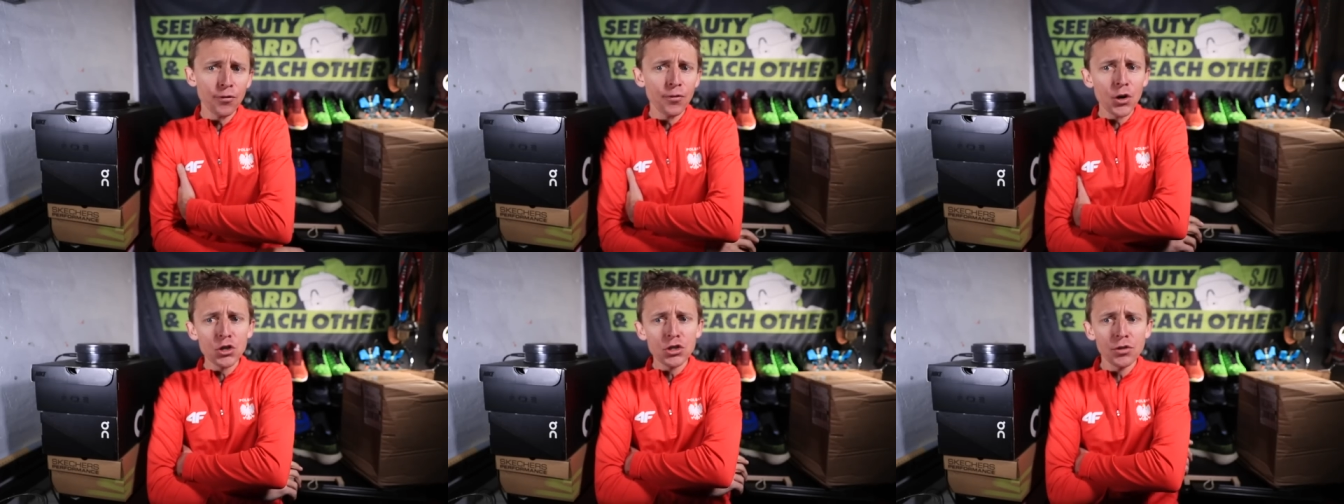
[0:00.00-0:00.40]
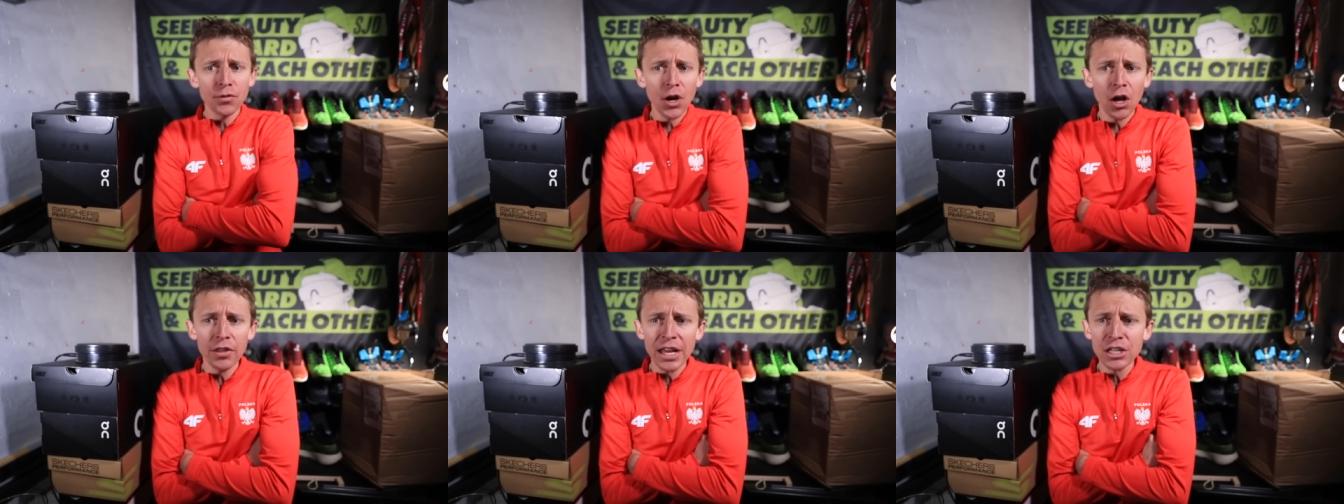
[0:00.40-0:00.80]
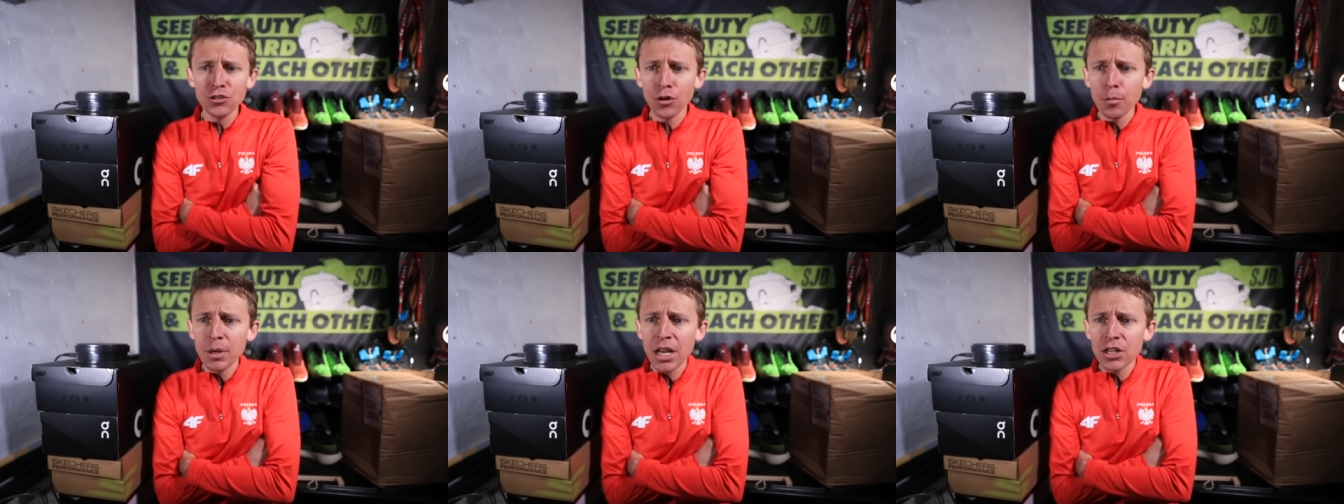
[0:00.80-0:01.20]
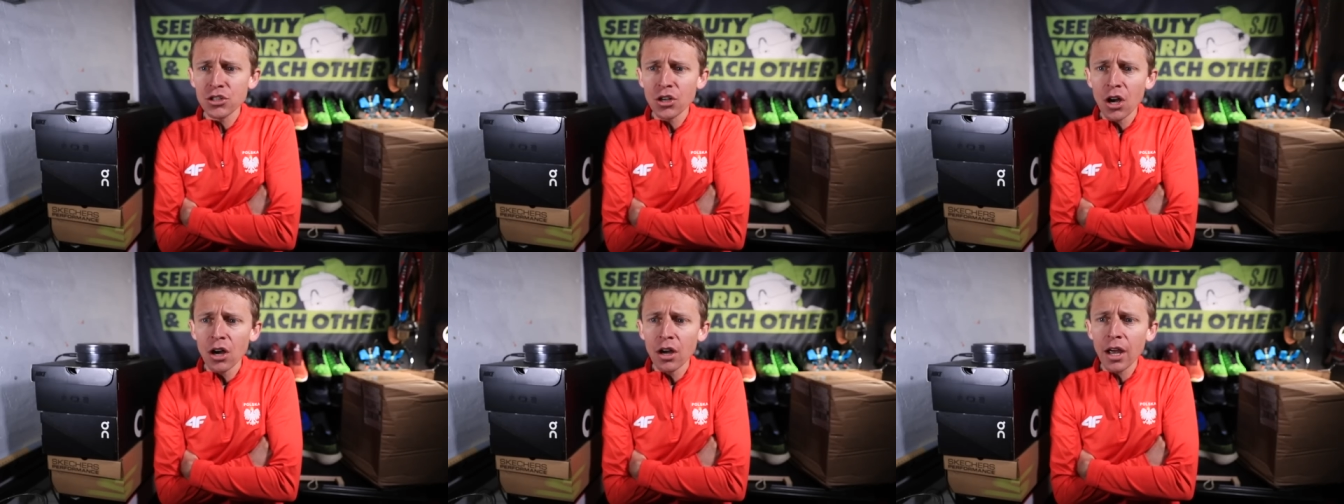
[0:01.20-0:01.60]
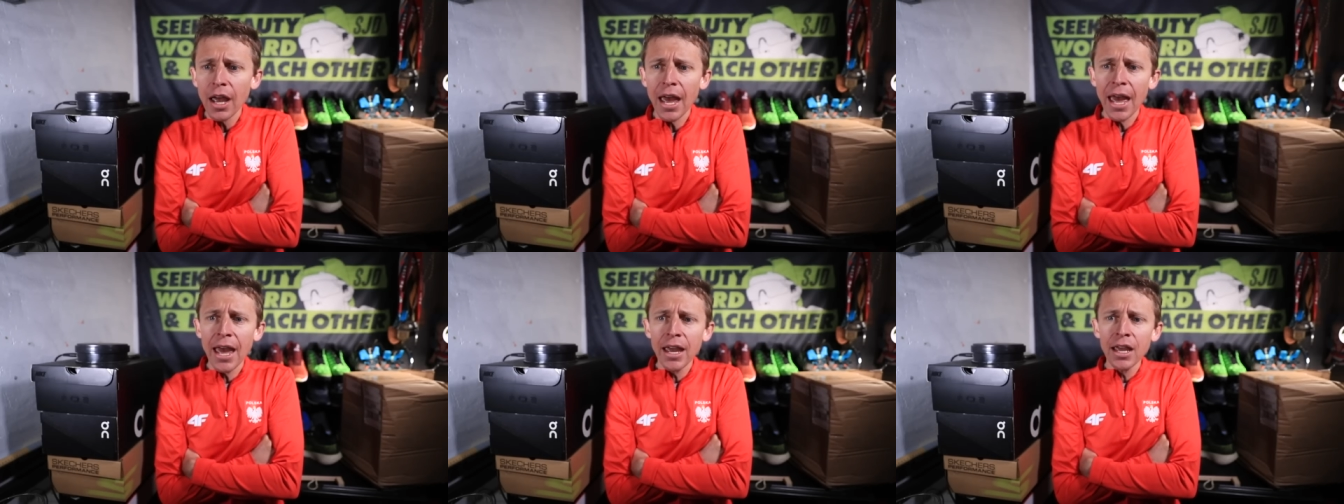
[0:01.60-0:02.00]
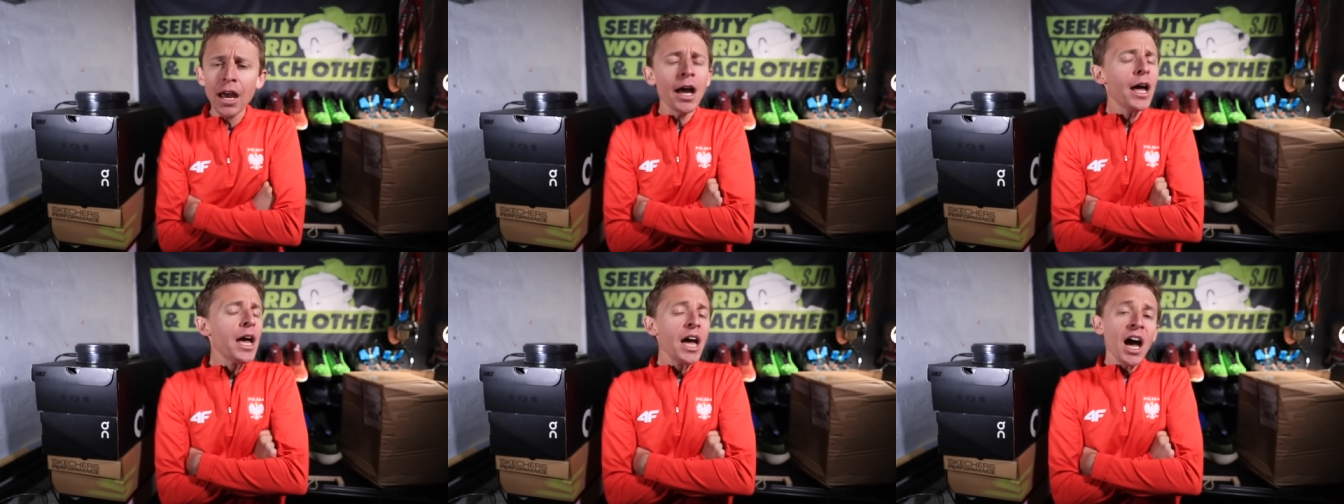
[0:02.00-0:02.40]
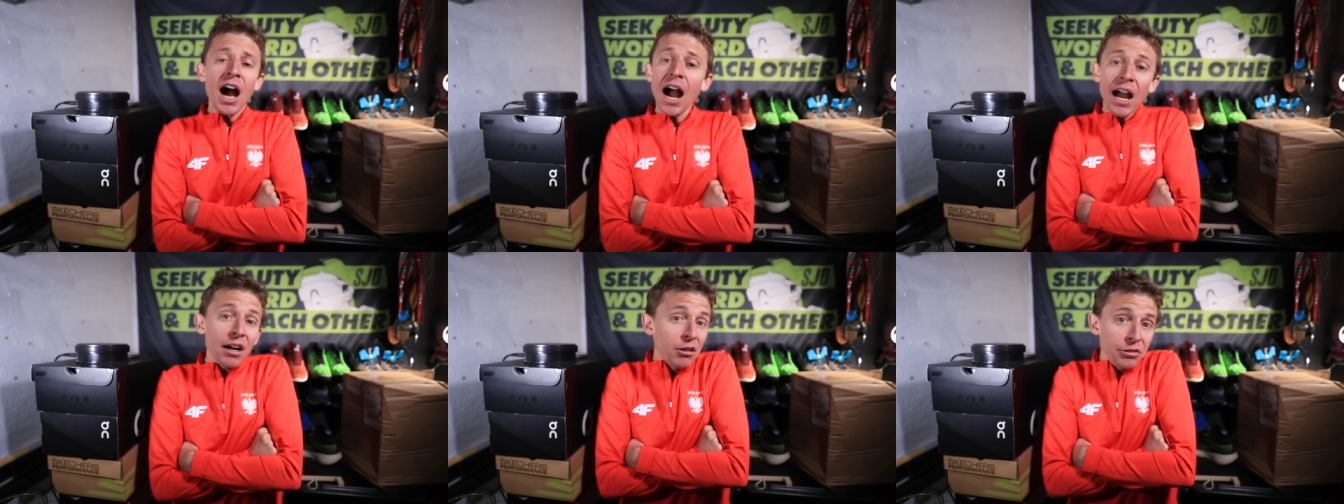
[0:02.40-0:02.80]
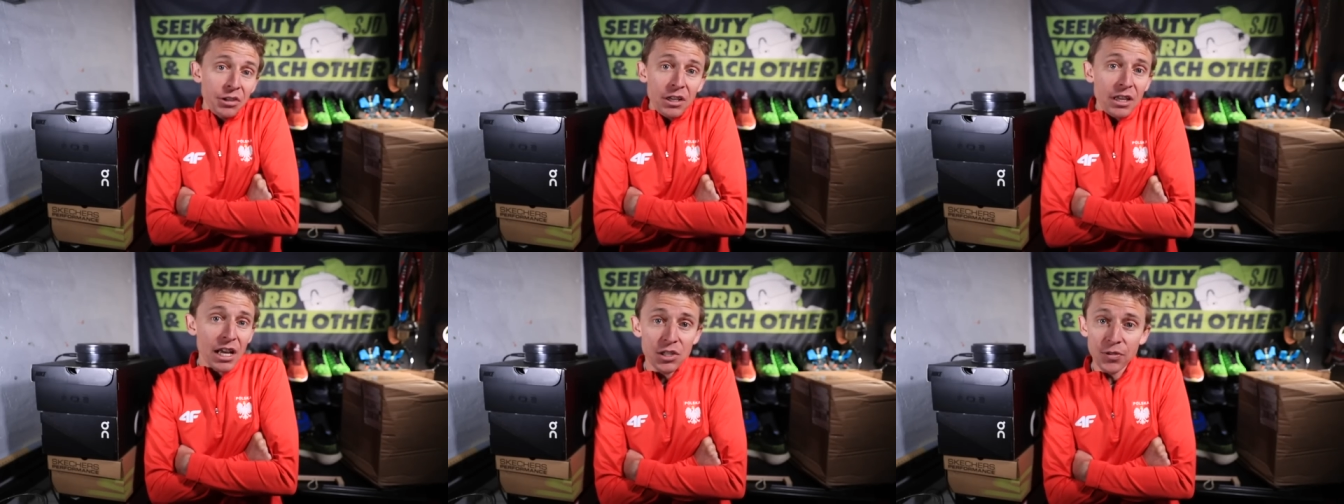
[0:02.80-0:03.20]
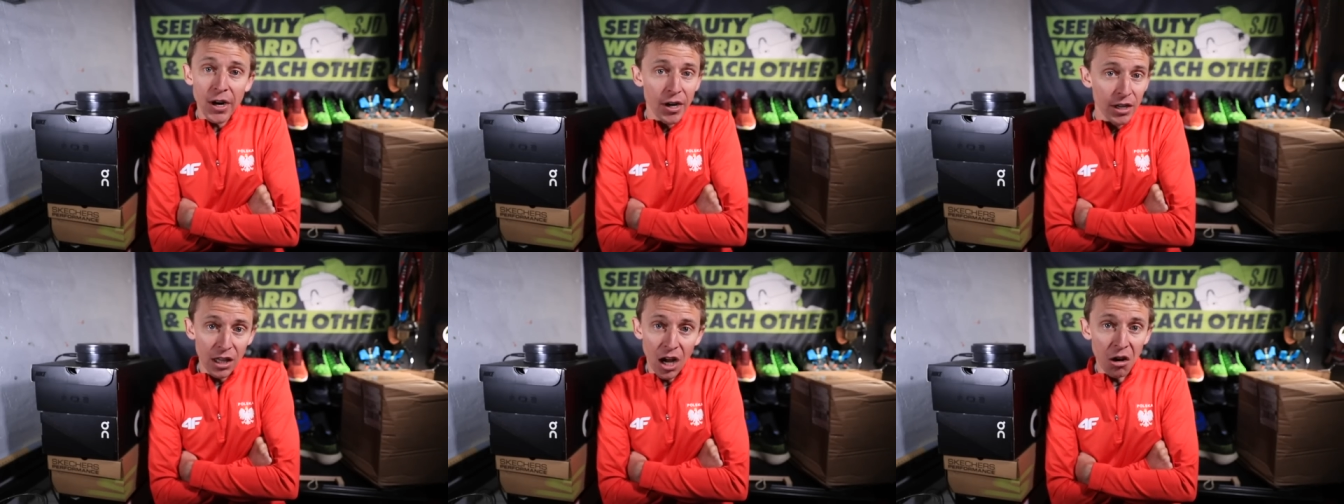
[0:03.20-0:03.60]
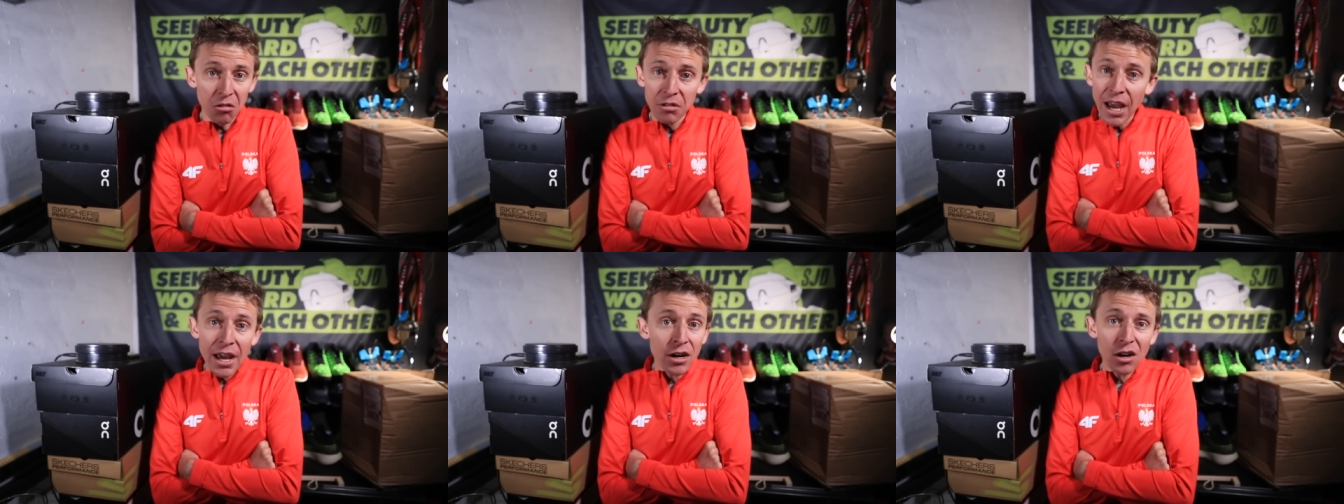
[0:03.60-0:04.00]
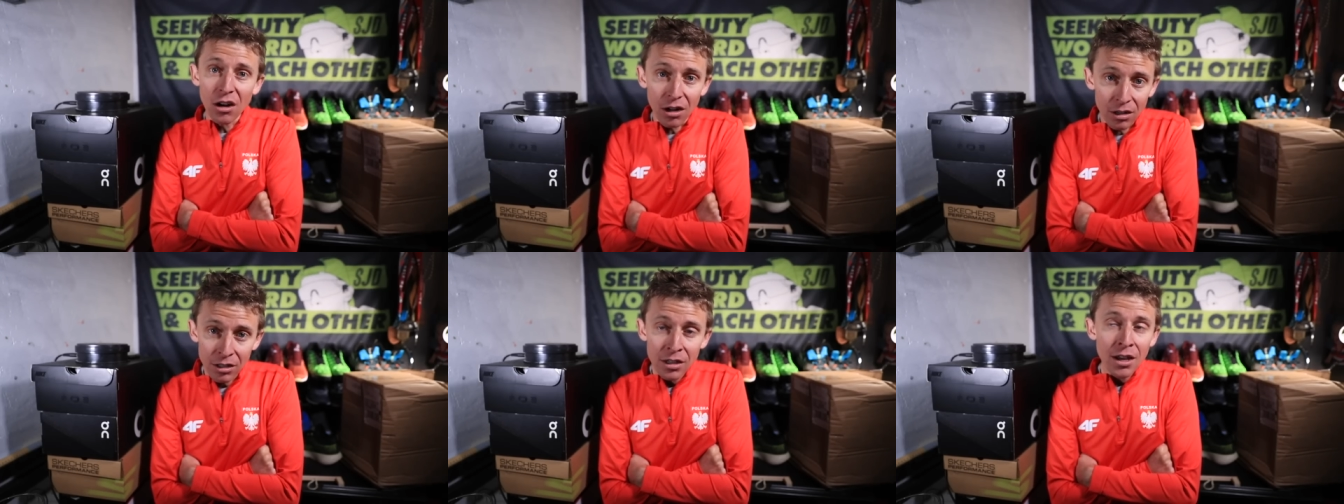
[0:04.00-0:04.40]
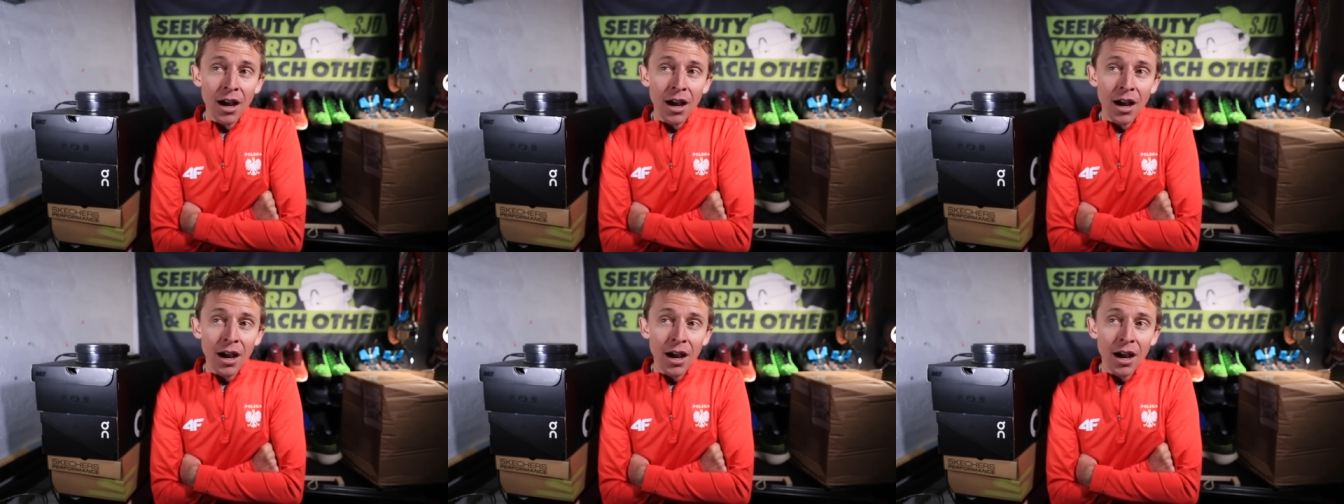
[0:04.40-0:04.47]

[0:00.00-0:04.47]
First of all, and that's from Nizong A, I don't think that's very low at all.